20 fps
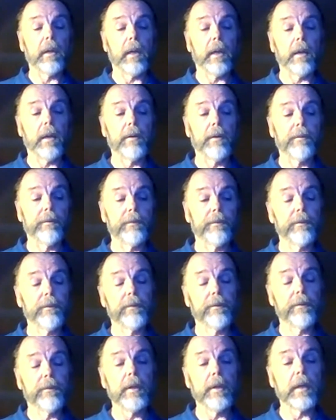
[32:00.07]
and
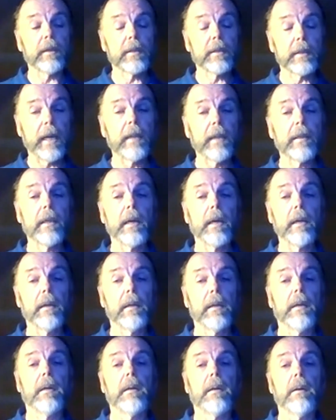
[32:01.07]
to the extent
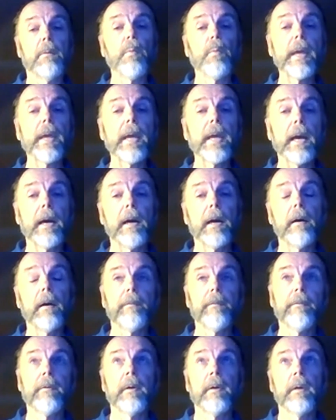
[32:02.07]
that we
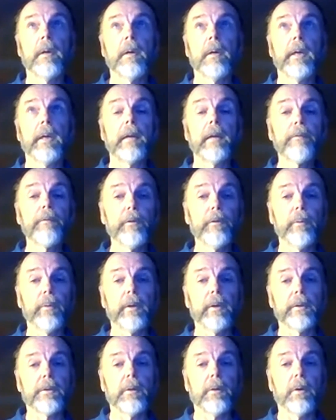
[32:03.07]
have
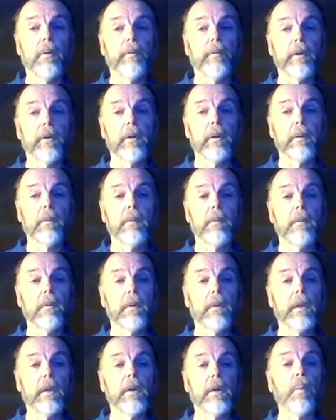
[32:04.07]
influence over
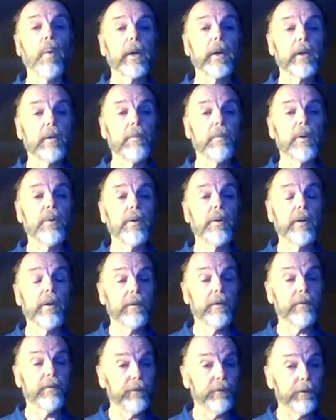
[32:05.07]
you know, what
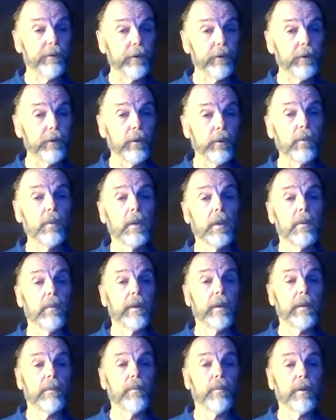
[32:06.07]
communities do
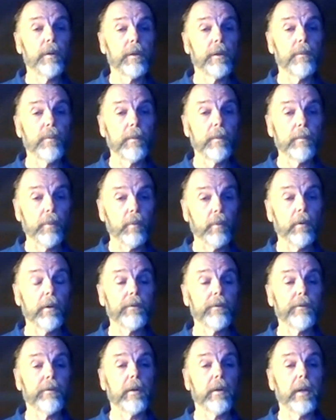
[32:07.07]
with with the
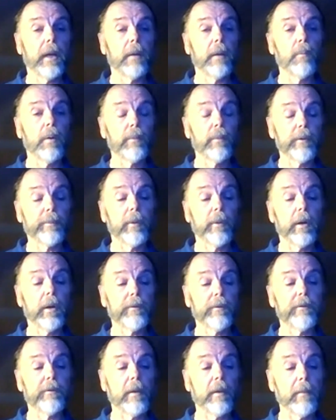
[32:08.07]
reports and, and what
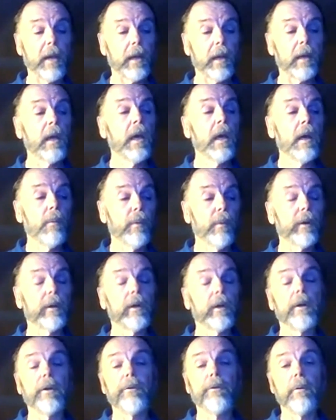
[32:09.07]
responses they make we're
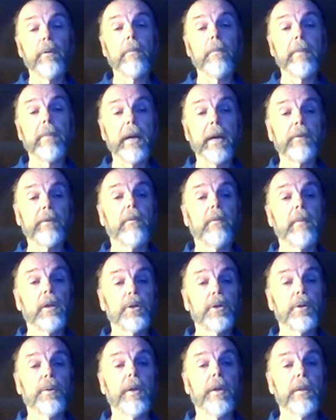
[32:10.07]
going to do our best to make
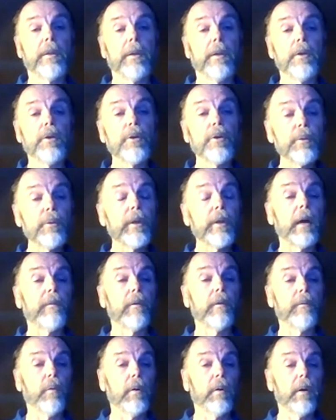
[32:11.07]
sure that the youth have a
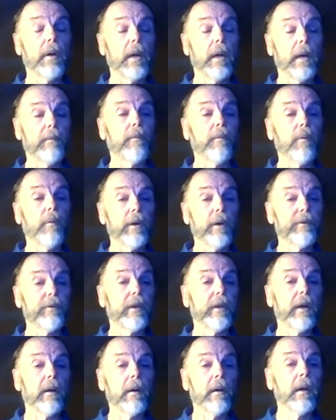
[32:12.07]
vo- have a voice
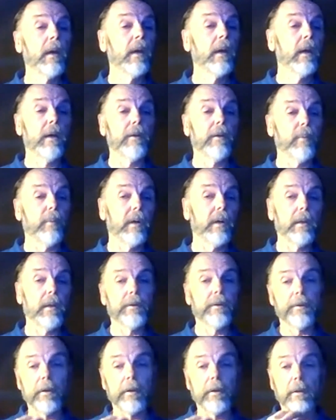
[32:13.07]
there as well
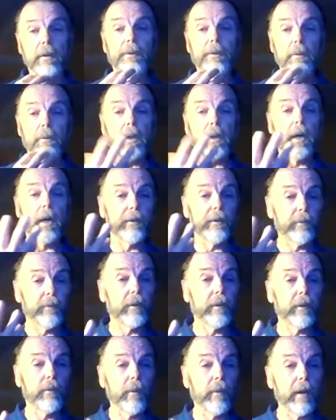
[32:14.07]
as you know the old guys
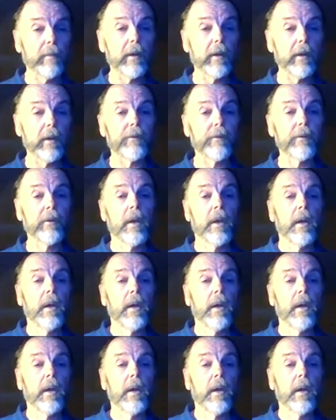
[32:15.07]
with the gray beards